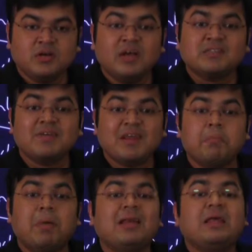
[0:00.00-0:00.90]
It's a very
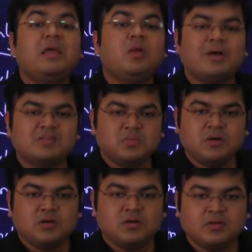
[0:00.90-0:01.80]
bulky
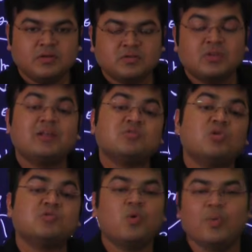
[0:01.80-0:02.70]
investment. So there is
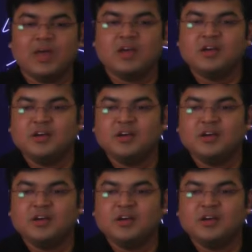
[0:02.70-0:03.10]
also a way.